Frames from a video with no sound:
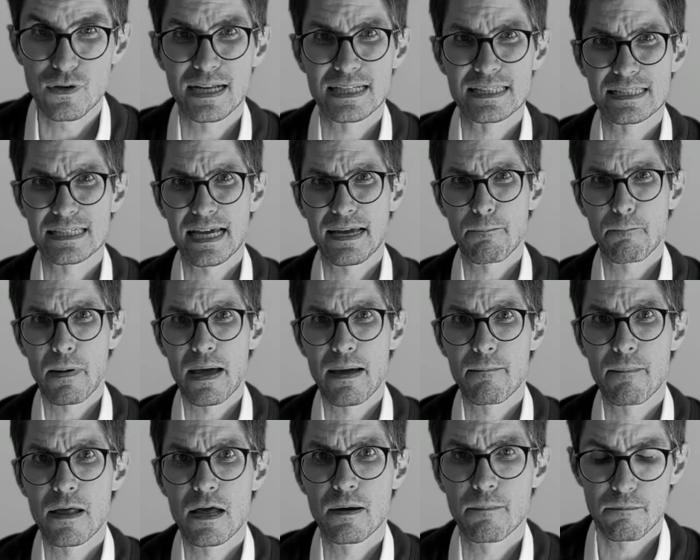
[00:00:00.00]
let's say,
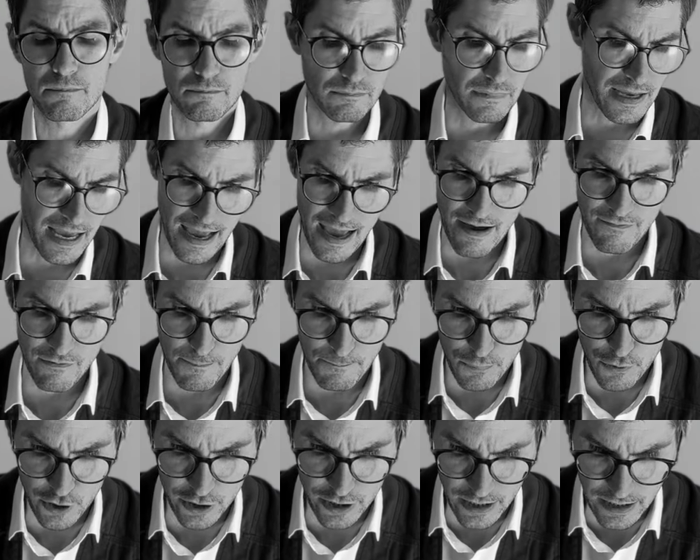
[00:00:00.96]
have a
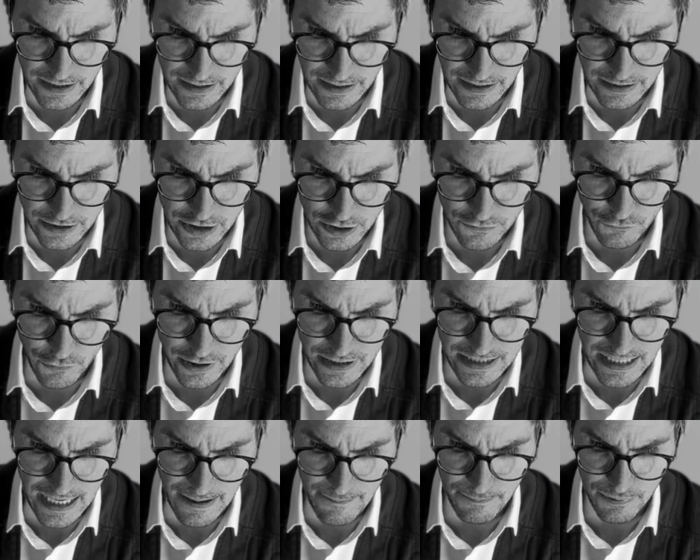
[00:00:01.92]
product, and just for
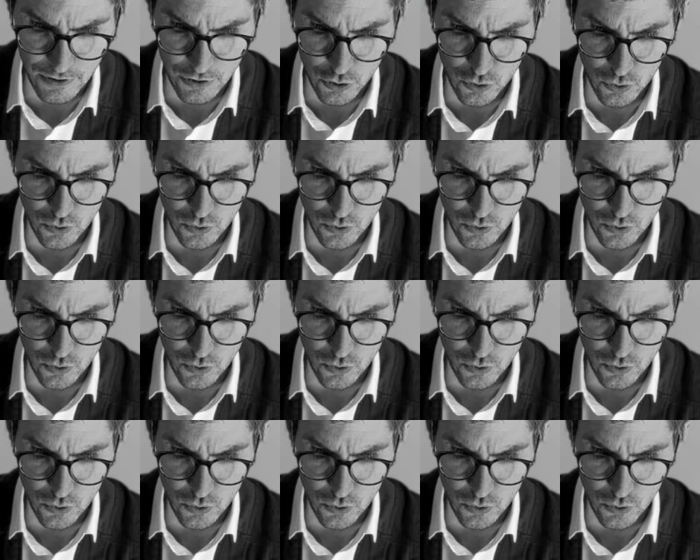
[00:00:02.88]
example,